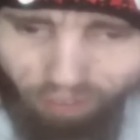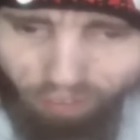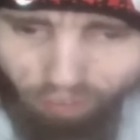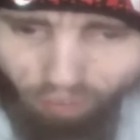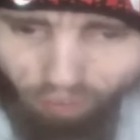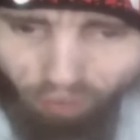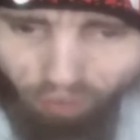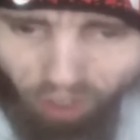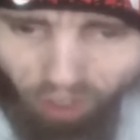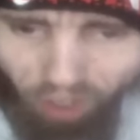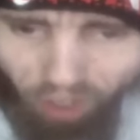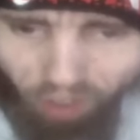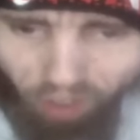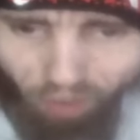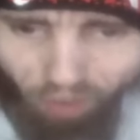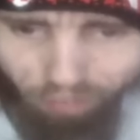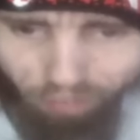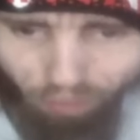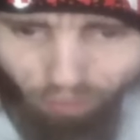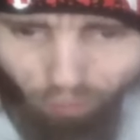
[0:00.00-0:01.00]
2
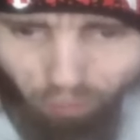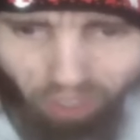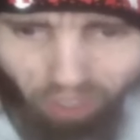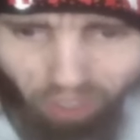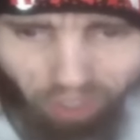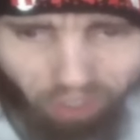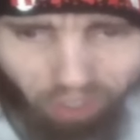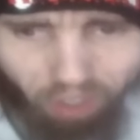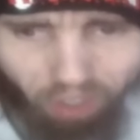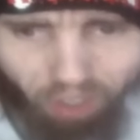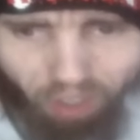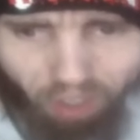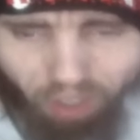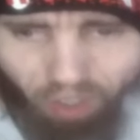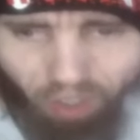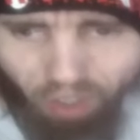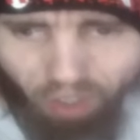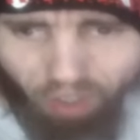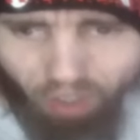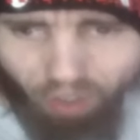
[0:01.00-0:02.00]
toddlers away.
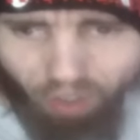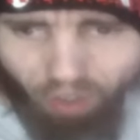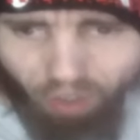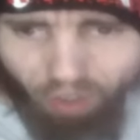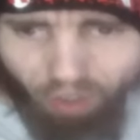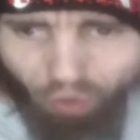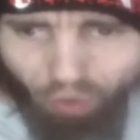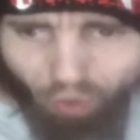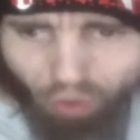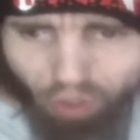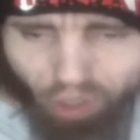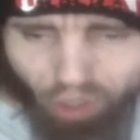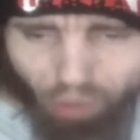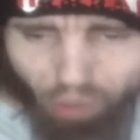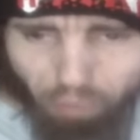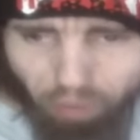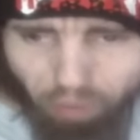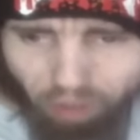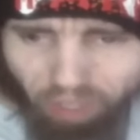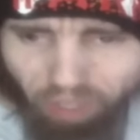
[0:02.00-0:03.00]

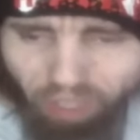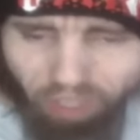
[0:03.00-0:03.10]
Complete